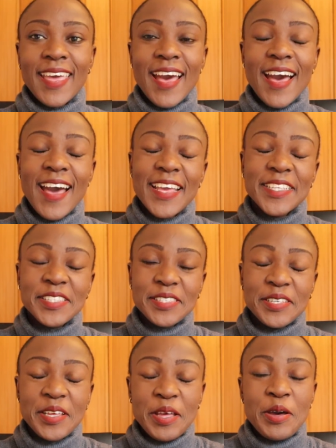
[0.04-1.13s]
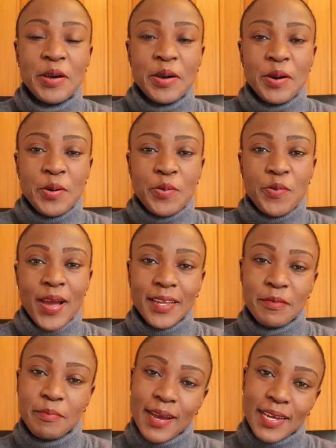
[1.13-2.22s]
hi guys
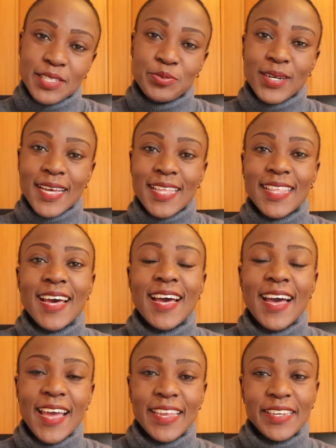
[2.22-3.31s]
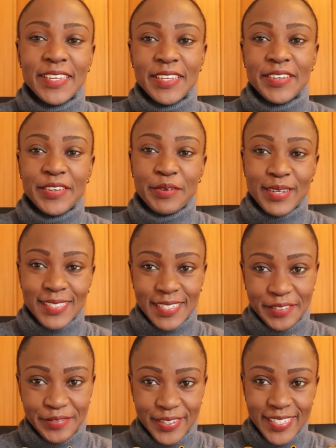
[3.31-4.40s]
welcome back to another highly
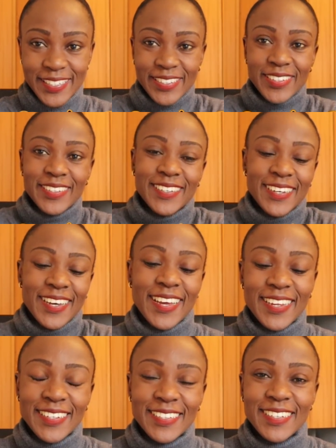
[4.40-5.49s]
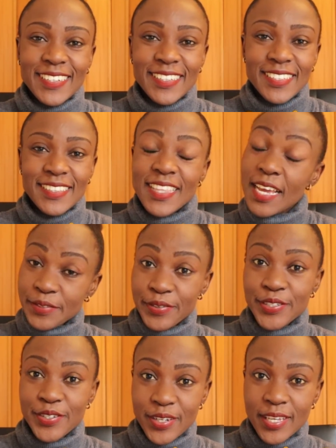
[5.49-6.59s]
requested video and uh, thanks for
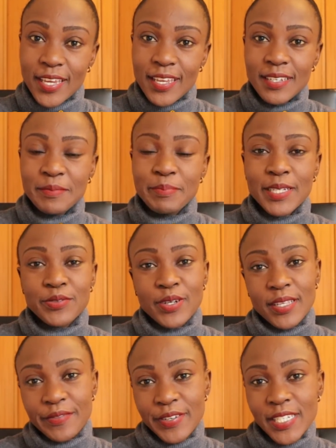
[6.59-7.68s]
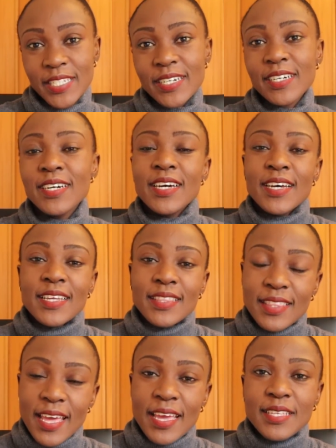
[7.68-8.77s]
tuning in back to another video
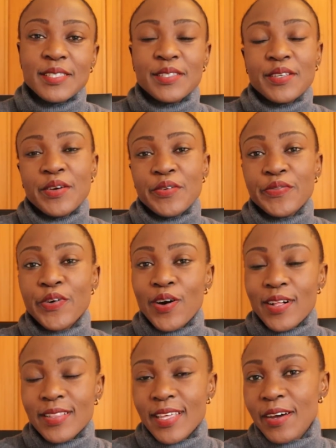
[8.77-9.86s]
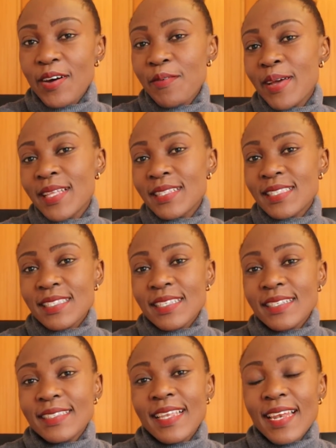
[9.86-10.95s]
thanks for all the comments
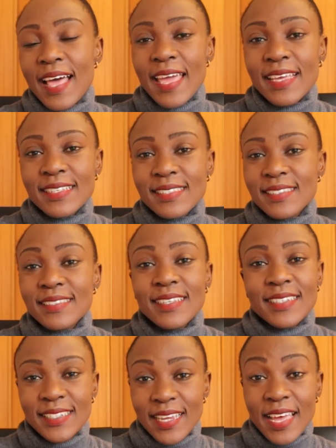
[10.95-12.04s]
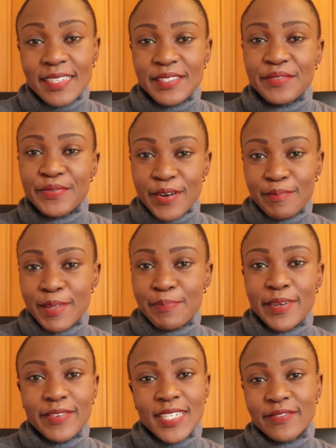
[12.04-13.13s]
the likes the shares from the
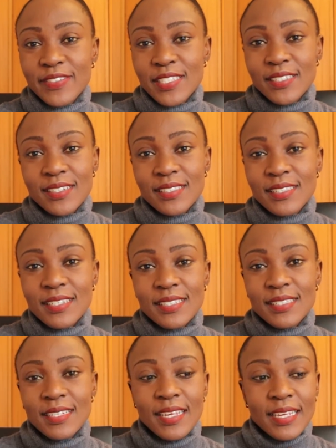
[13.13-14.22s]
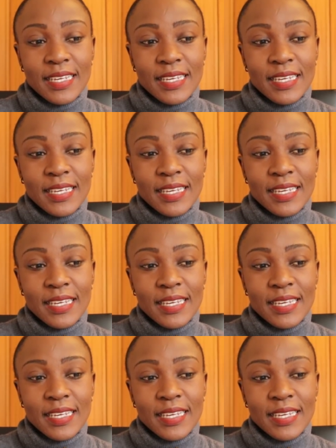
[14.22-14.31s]
previous videos it's